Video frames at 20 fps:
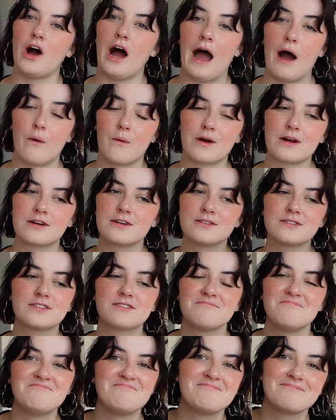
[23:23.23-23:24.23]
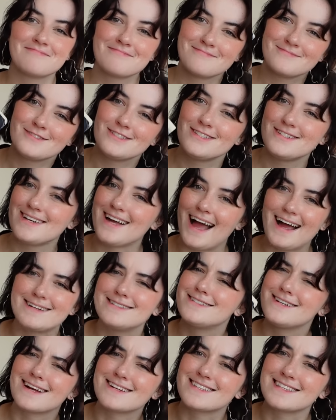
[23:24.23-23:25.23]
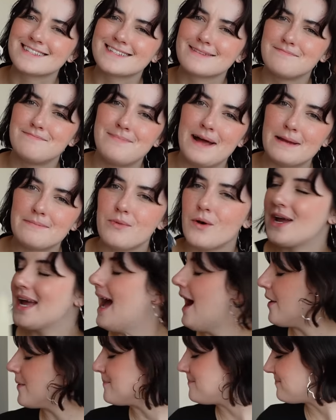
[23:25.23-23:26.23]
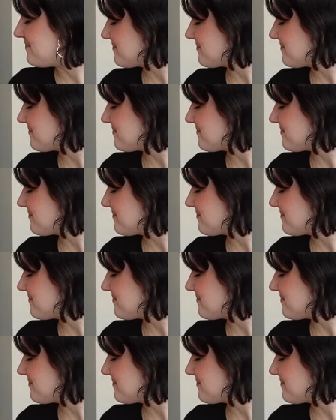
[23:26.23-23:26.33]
ours, I'd check this bad boy out.